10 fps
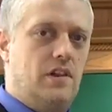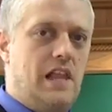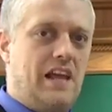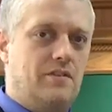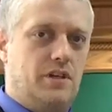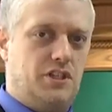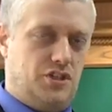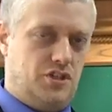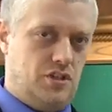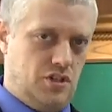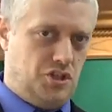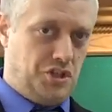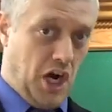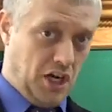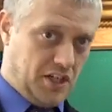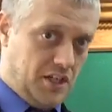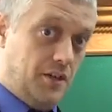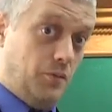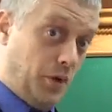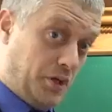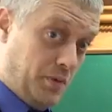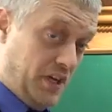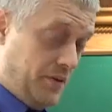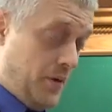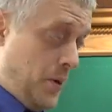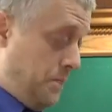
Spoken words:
language chunk which we